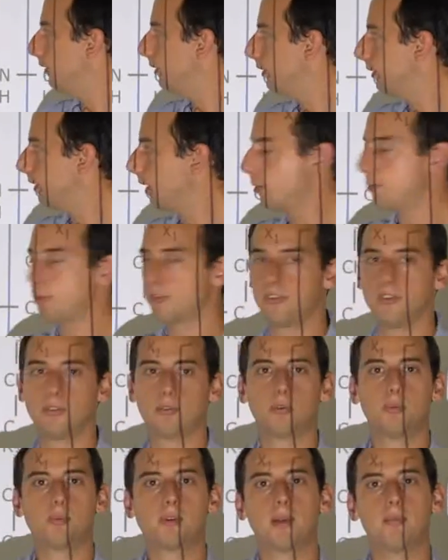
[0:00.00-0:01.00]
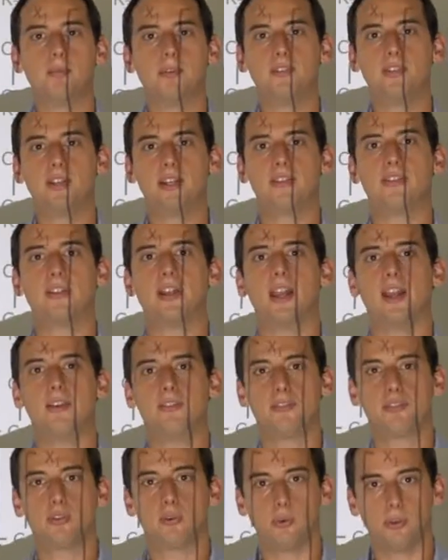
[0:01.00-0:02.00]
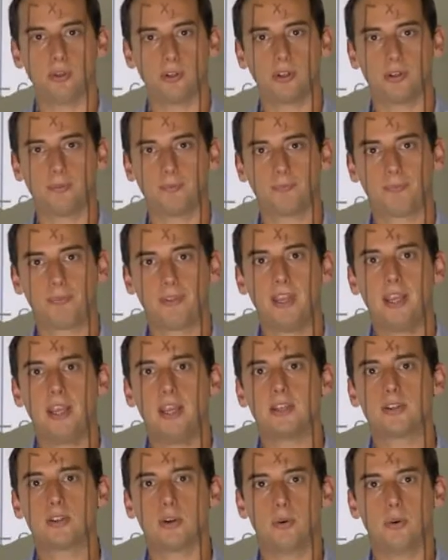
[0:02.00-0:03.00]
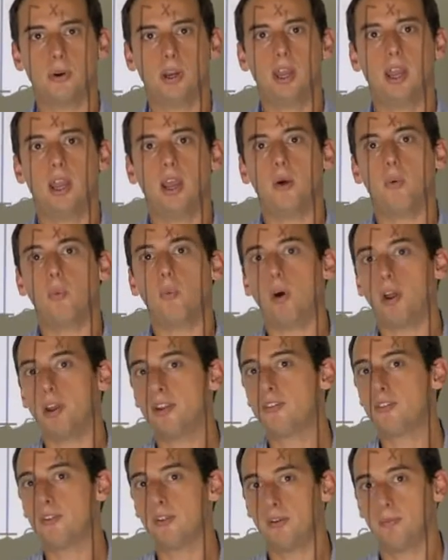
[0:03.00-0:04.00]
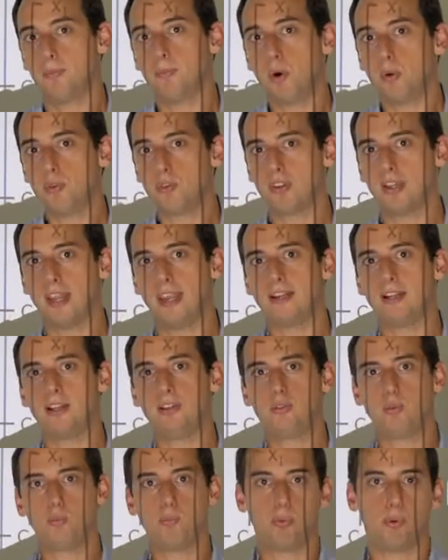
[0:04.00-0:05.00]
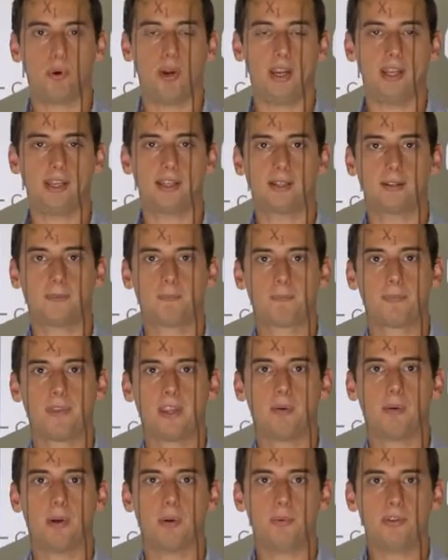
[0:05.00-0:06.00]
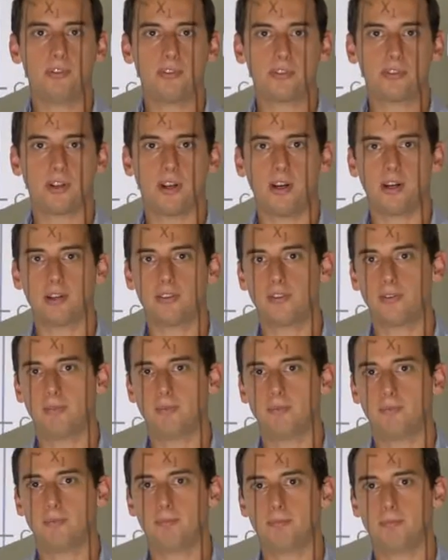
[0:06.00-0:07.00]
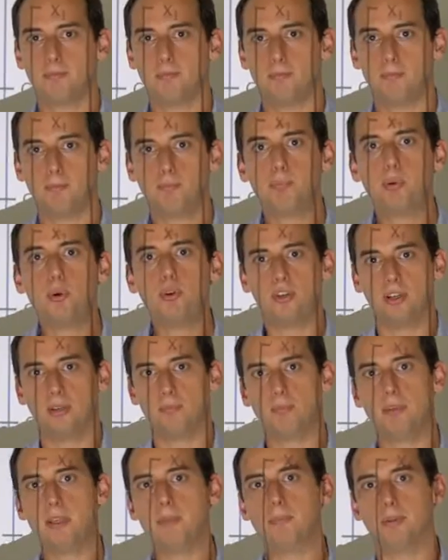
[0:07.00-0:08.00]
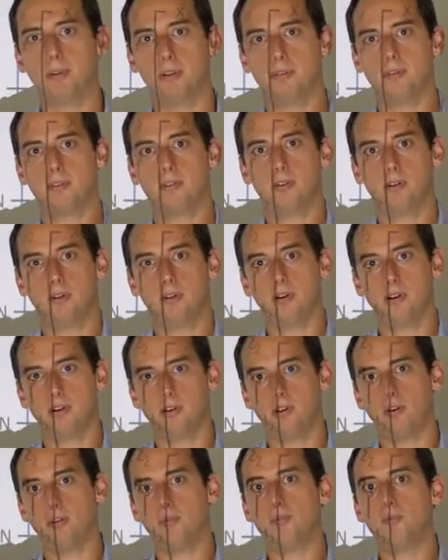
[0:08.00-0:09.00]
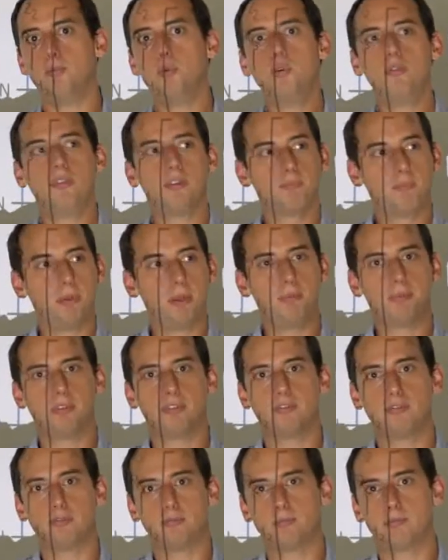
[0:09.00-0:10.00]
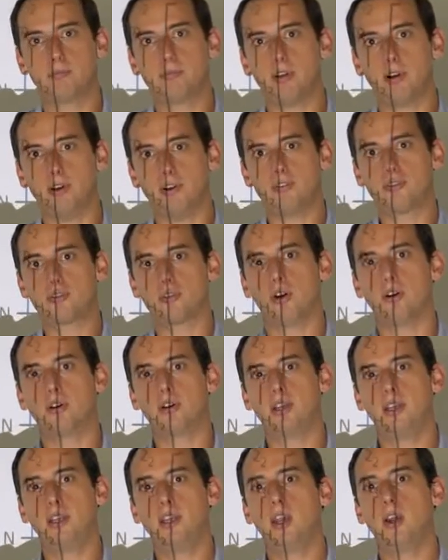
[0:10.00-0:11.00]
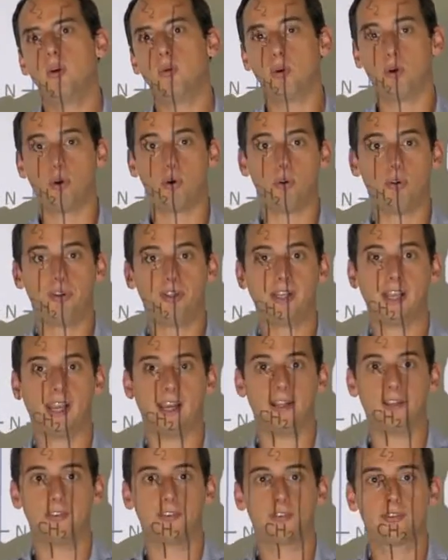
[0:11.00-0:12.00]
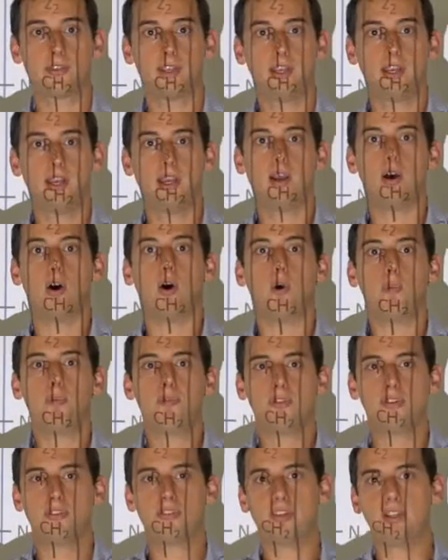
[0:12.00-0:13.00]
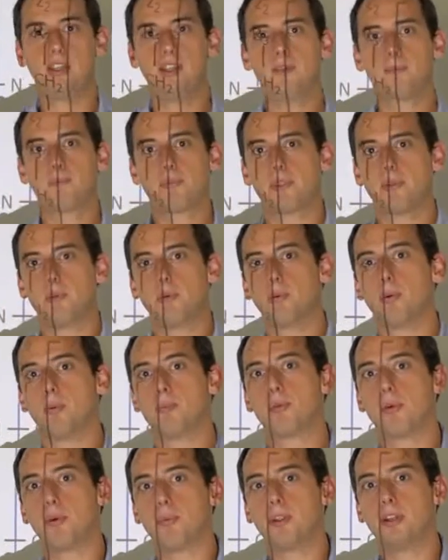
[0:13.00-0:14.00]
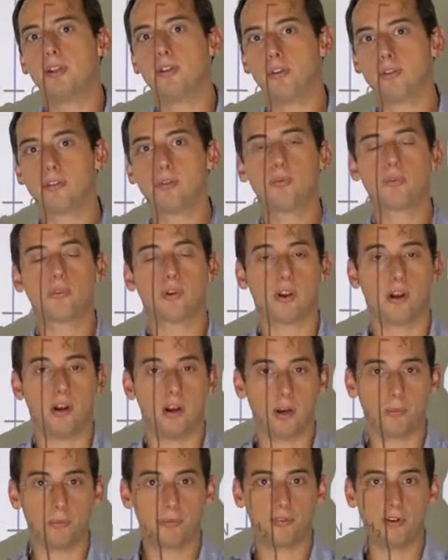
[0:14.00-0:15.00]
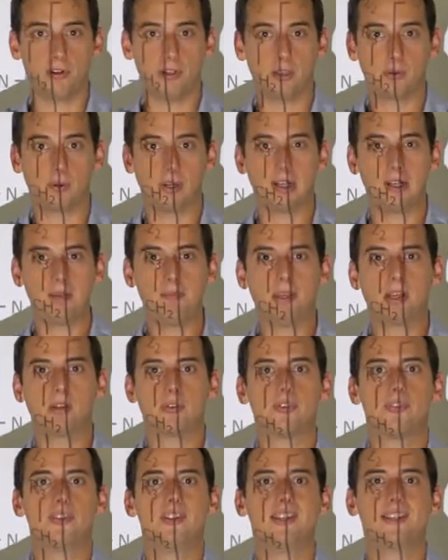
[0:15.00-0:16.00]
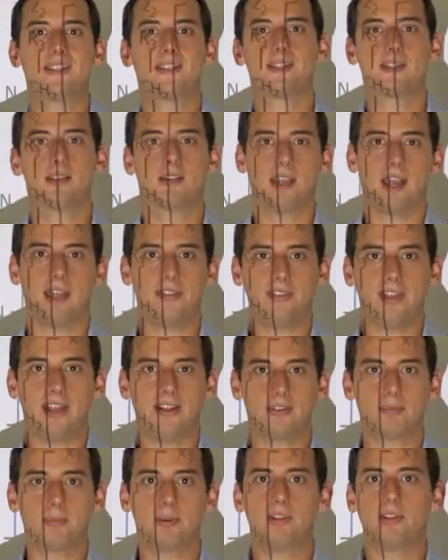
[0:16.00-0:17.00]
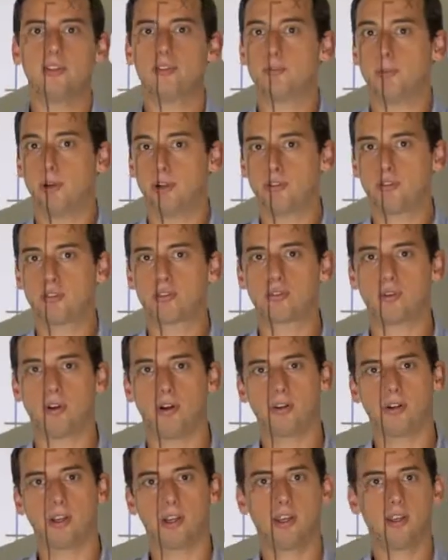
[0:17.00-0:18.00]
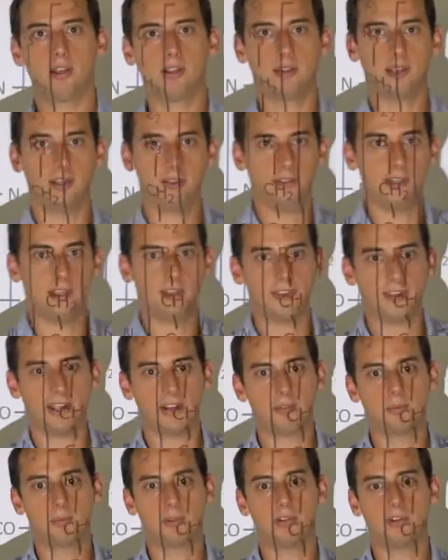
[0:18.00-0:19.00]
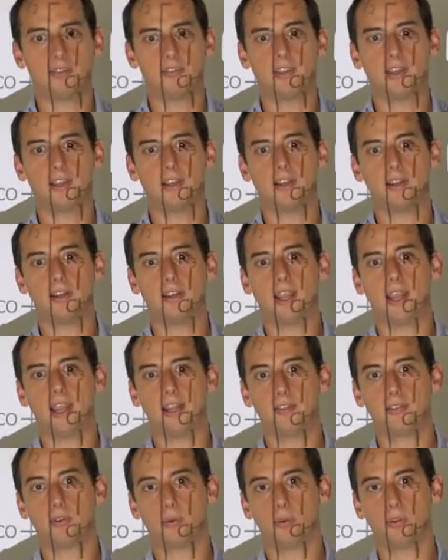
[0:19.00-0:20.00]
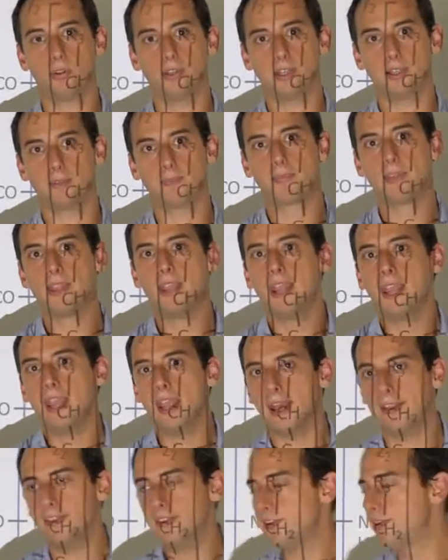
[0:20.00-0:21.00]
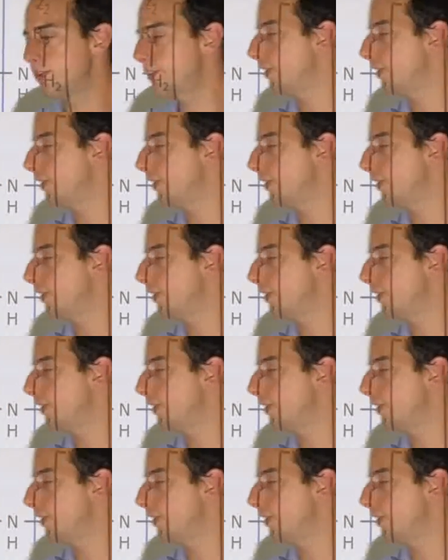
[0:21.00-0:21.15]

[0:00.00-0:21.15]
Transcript: the carboxyl group can be seen as the left shoulder. So what is most likely to break when we start pushing people or moving people very strongly, we're holding hands. Obviously, we will probably not lose our arms very quickly because this attachment is much stronger than the attachment of the hand holding. And this is